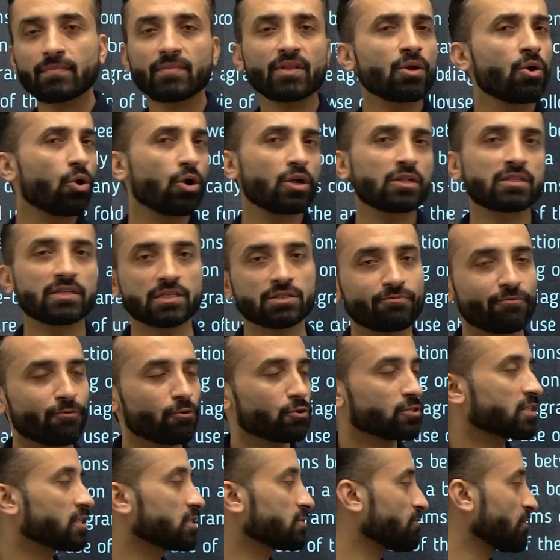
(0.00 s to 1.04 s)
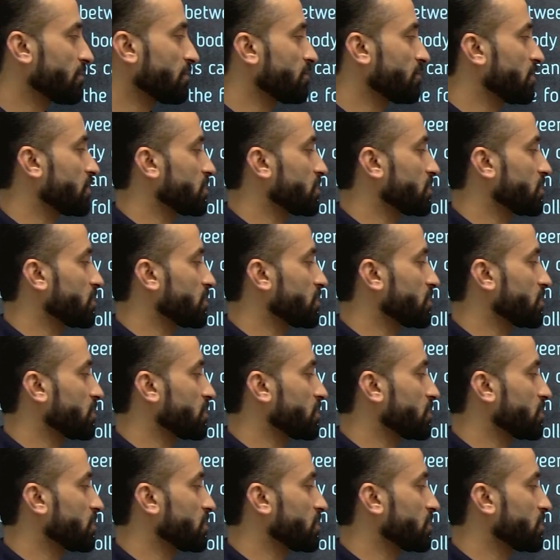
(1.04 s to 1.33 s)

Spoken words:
All these forces we will